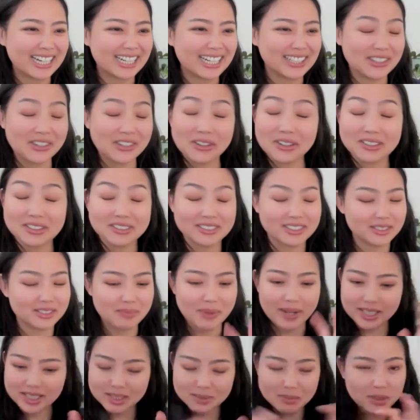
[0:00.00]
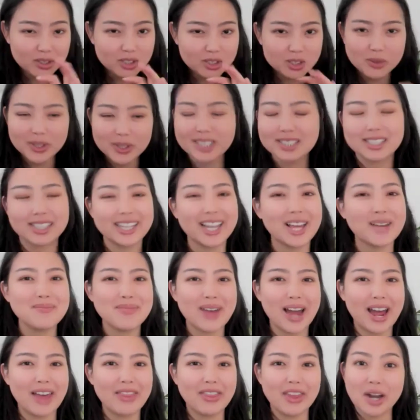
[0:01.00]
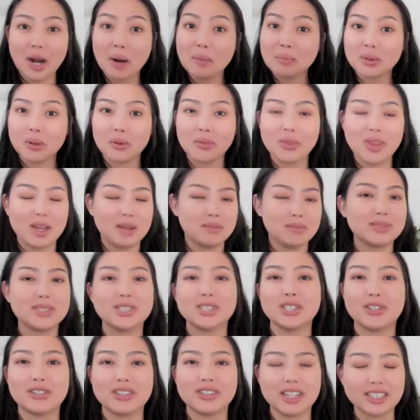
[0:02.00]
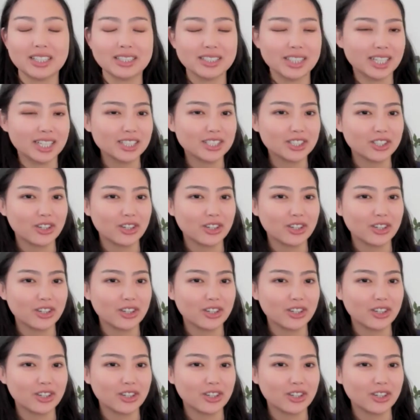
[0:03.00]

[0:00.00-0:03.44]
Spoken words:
you can just make small tweaks to them and then upload them to your LinkedIn.